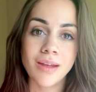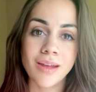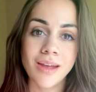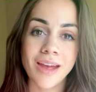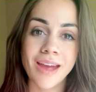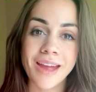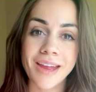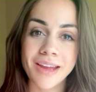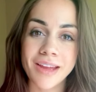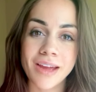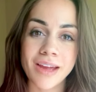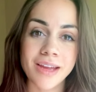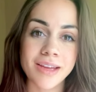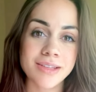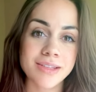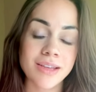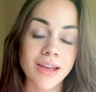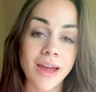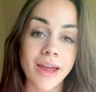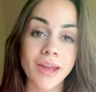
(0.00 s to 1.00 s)
Hi
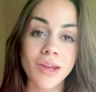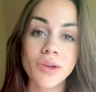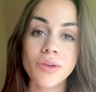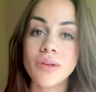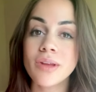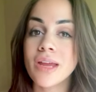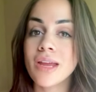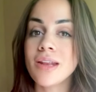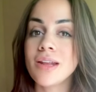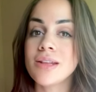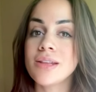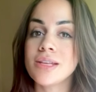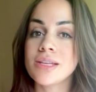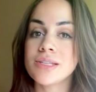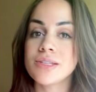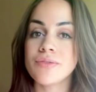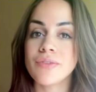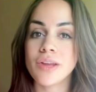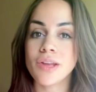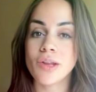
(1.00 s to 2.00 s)
guys, I created
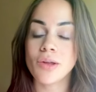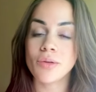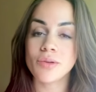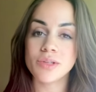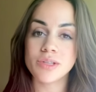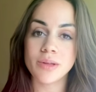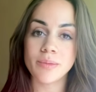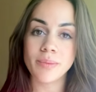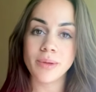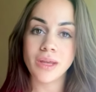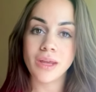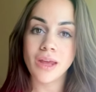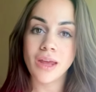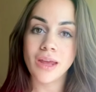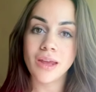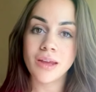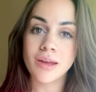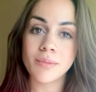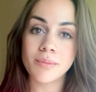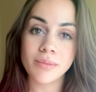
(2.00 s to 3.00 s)
this video to be a
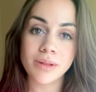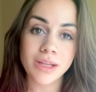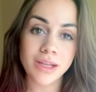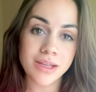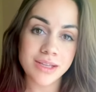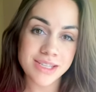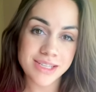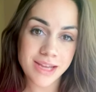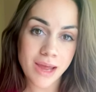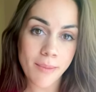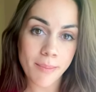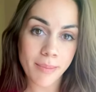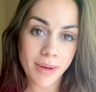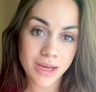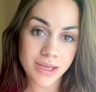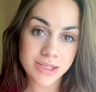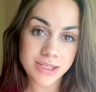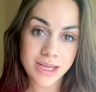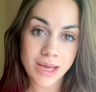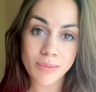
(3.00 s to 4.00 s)
complete
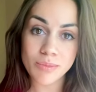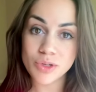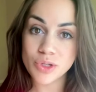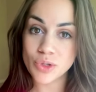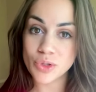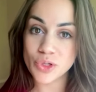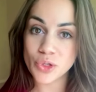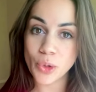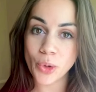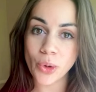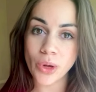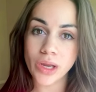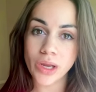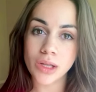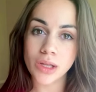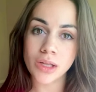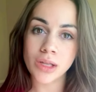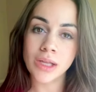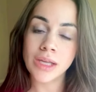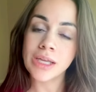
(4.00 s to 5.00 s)
step-by-step
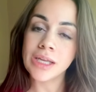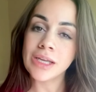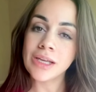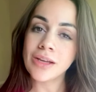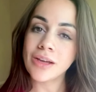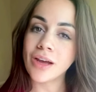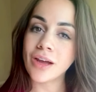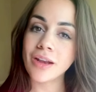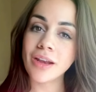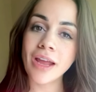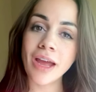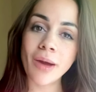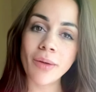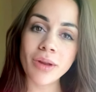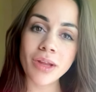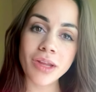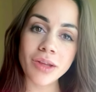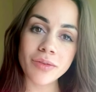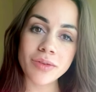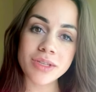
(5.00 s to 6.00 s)
tutorial on how to
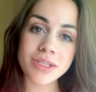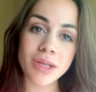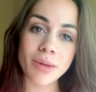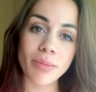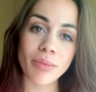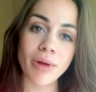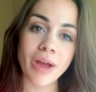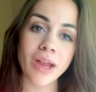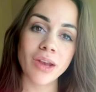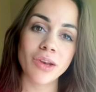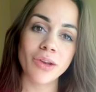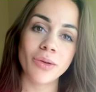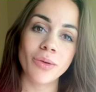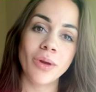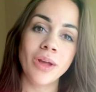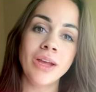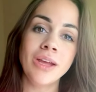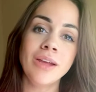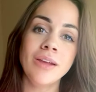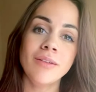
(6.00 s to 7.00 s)
use the brand new
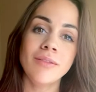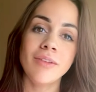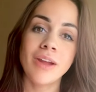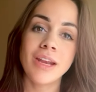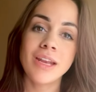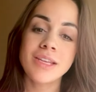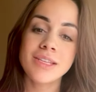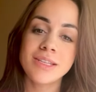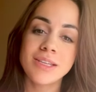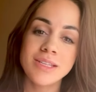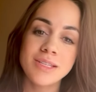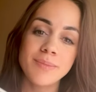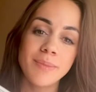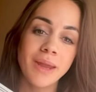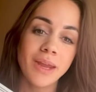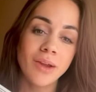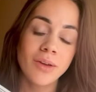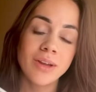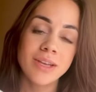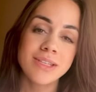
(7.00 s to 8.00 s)
Vedassénce by
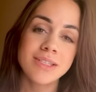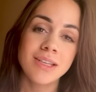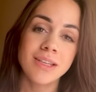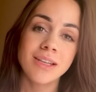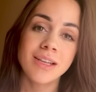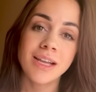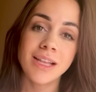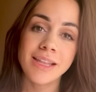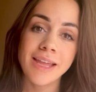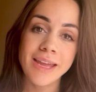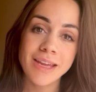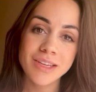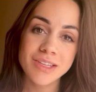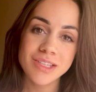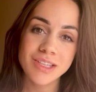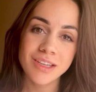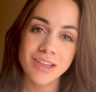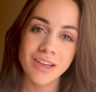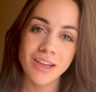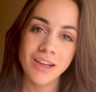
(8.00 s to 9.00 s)
CRISAN
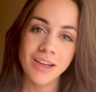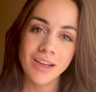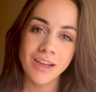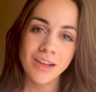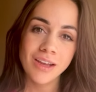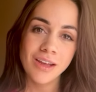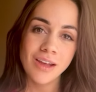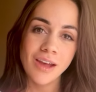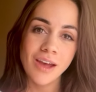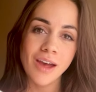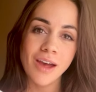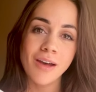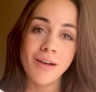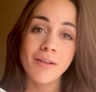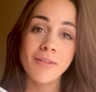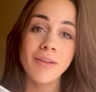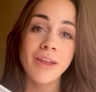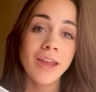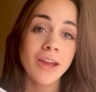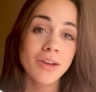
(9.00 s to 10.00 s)
collection
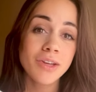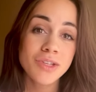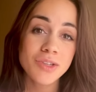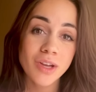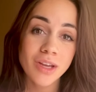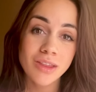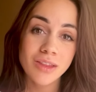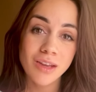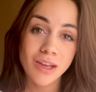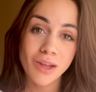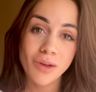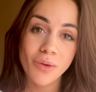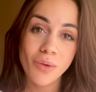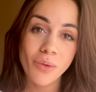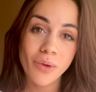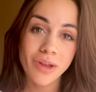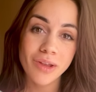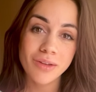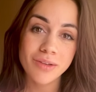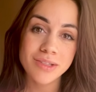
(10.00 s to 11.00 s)
of hair strengthening
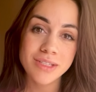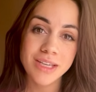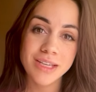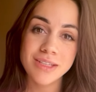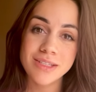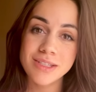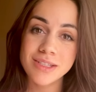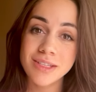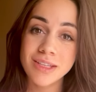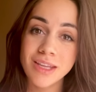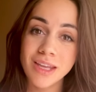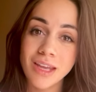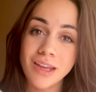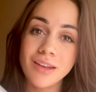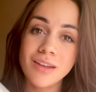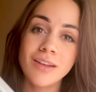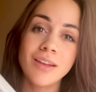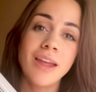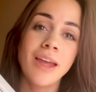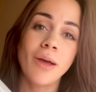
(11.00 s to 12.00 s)
oils and
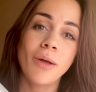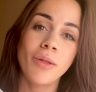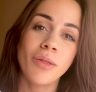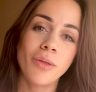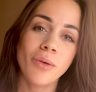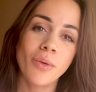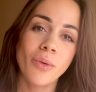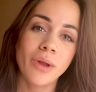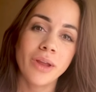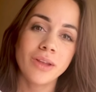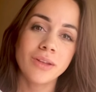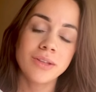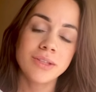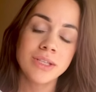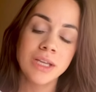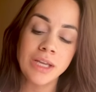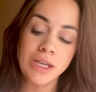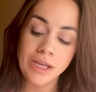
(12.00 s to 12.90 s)
skin health oils.